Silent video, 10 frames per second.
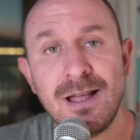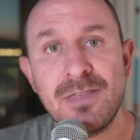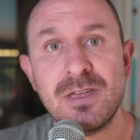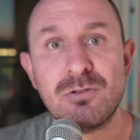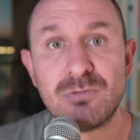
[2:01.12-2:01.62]

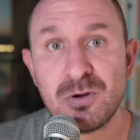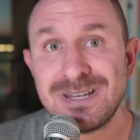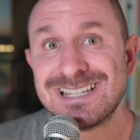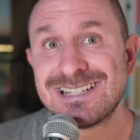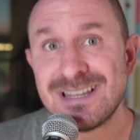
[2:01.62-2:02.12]
and then
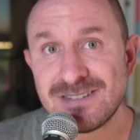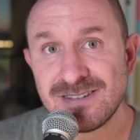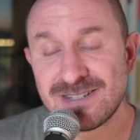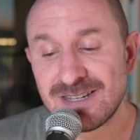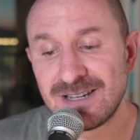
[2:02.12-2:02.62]
Roni's
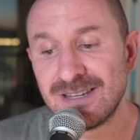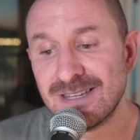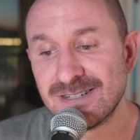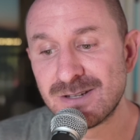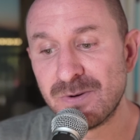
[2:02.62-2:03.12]
sentencing
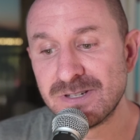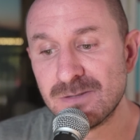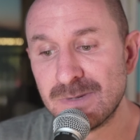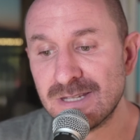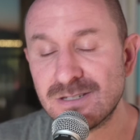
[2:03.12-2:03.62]
is going to
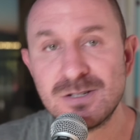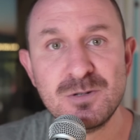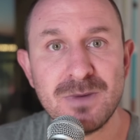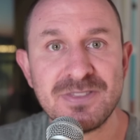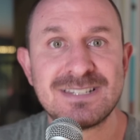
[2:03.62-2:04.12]
be two
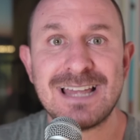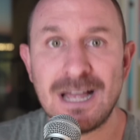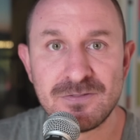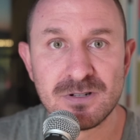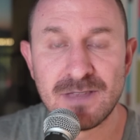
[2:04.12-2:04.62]
months
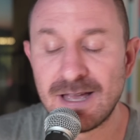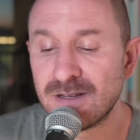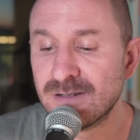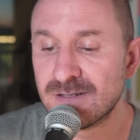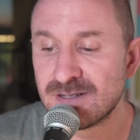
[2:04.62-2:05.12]
after that
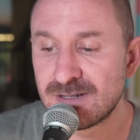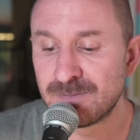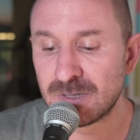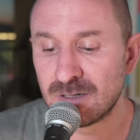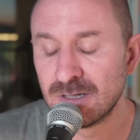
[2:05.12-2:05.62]
in
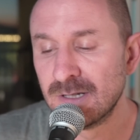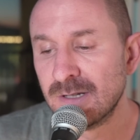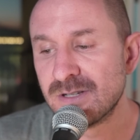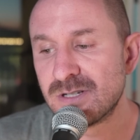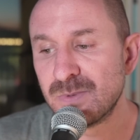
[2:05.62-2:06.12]
December.
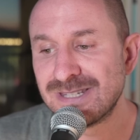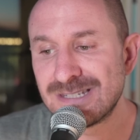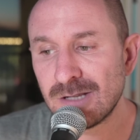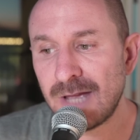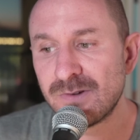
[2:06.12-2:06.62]
So we
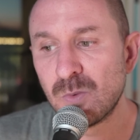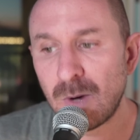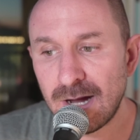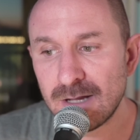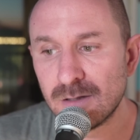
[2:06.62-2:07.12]
still have a
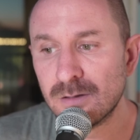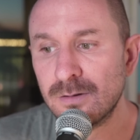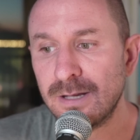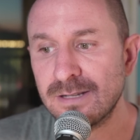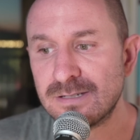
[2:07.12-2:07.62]
while
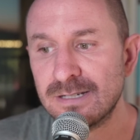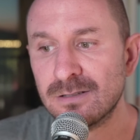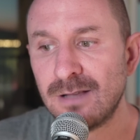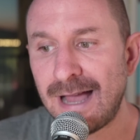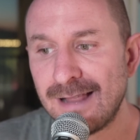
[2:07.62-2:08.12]

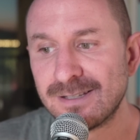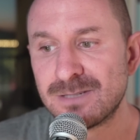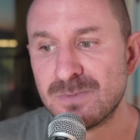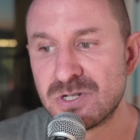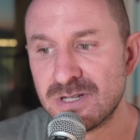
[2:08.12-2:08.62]
until Alex
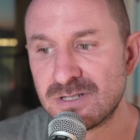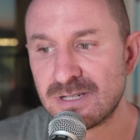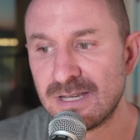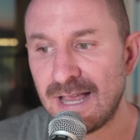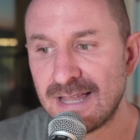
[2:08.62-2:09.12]

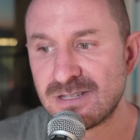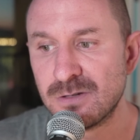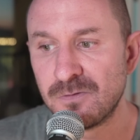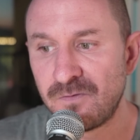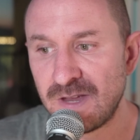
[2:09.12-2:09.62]
Mashinsky has
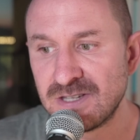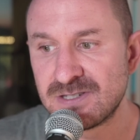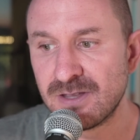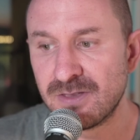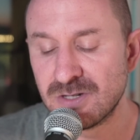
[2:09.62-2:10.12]
to face
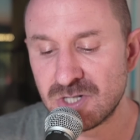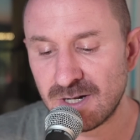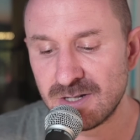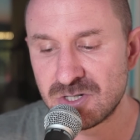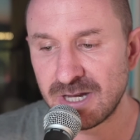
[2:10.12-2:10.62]
the
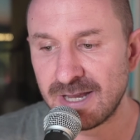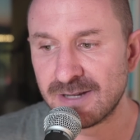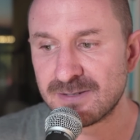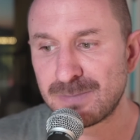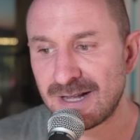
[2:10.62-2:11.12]
judge
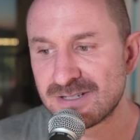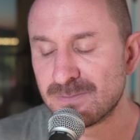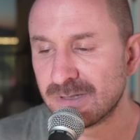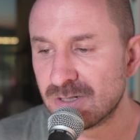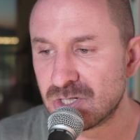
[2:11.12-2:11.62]
and
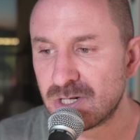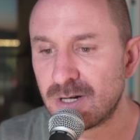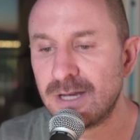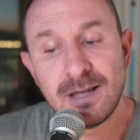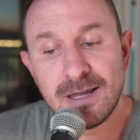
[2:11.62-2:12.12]
possibly a
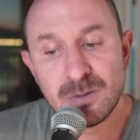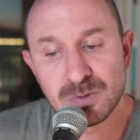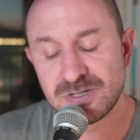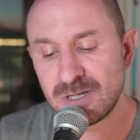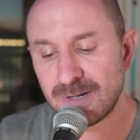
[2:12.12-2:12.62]
jury, and we'll
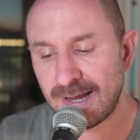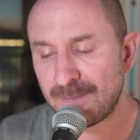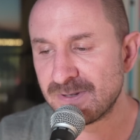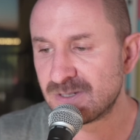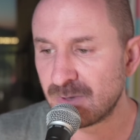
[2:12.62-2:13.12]
see what
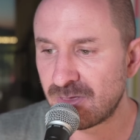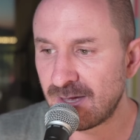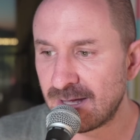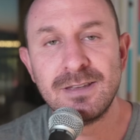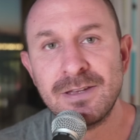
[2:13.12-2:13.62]
happens with
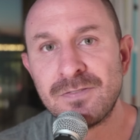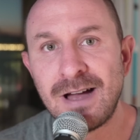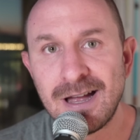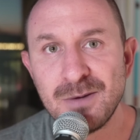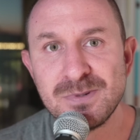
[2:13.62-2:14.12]
that. If
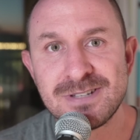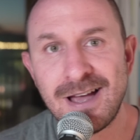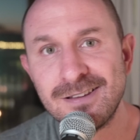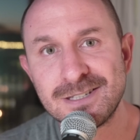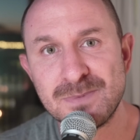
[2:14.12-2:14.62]
I was
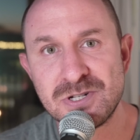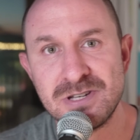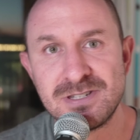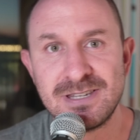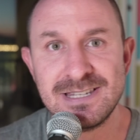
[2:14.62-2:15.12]
Alex
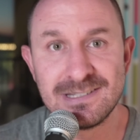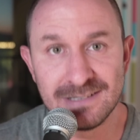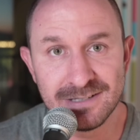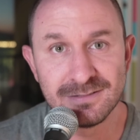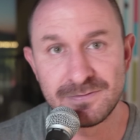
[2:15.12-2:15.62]
Mashinsky's
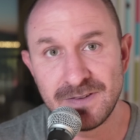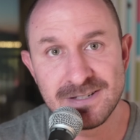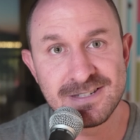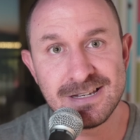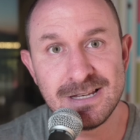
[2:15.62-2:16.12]
legal
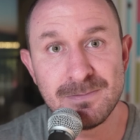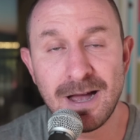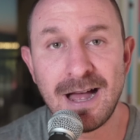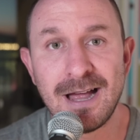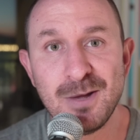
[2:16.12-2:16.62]
defense team,
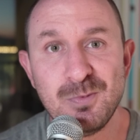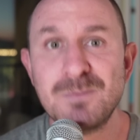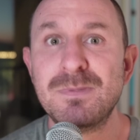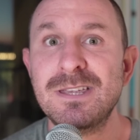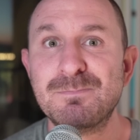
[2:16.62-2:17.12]
I
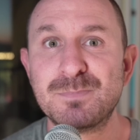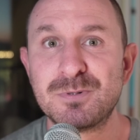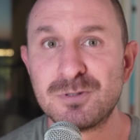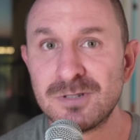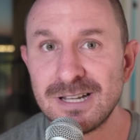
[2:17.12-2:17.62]
would be
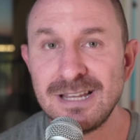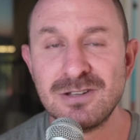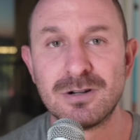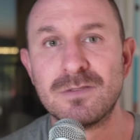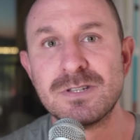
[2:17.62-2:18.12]
pretty
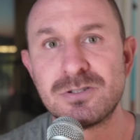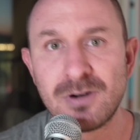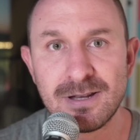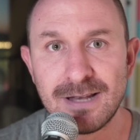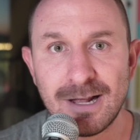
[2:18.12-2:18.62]
nervous
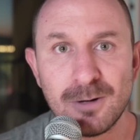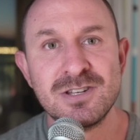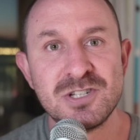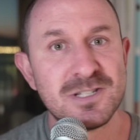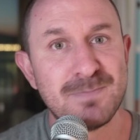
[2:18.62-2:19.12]
right now,
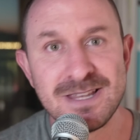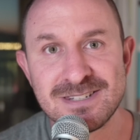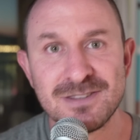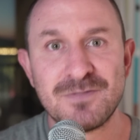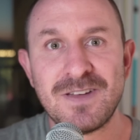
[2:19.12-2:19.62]
just
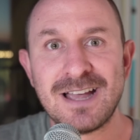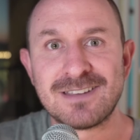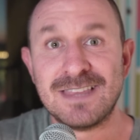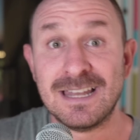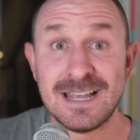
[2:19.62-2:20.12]
based on the
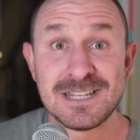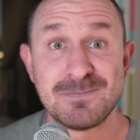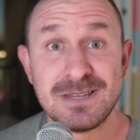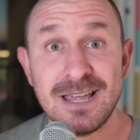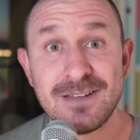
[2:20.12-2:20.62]
fact that
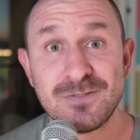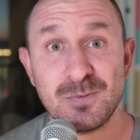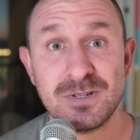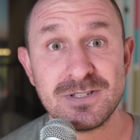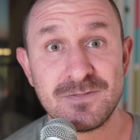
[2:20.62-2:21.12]
SBF
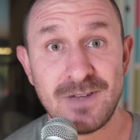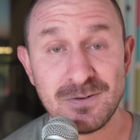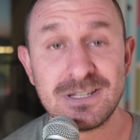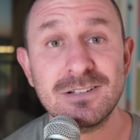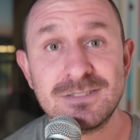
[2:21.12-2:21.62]
was
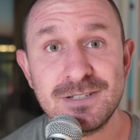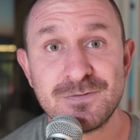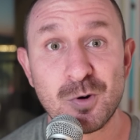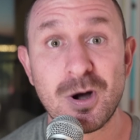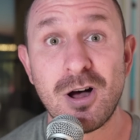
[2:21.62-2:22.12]
found guilty
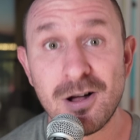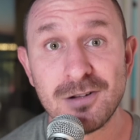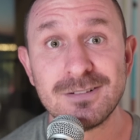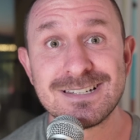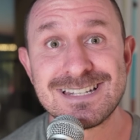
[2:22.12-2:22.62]
for
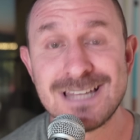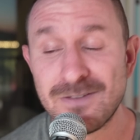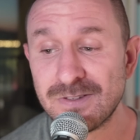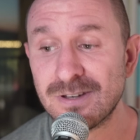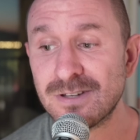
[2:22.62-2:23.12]
all
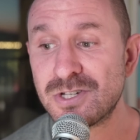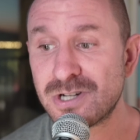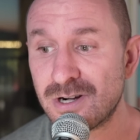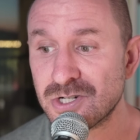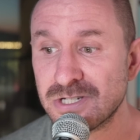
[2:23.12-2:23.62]
seven
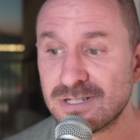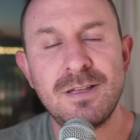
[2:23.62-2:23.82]
charges.